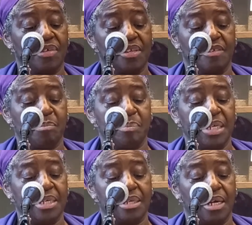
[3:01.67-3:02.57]
since
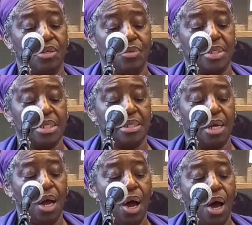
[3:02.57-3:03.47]
been diluted,